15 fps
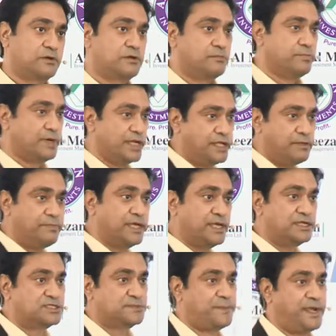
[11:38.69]
money
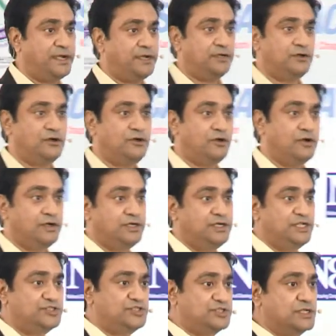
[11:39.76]
being spent on
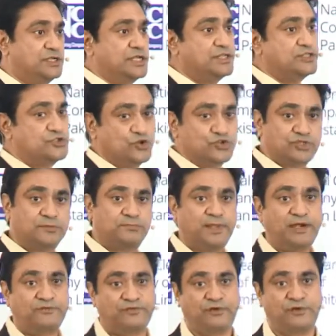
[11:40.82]
digital and social
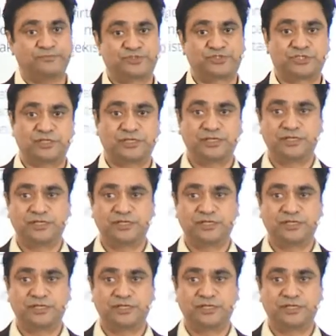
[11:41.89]
platforms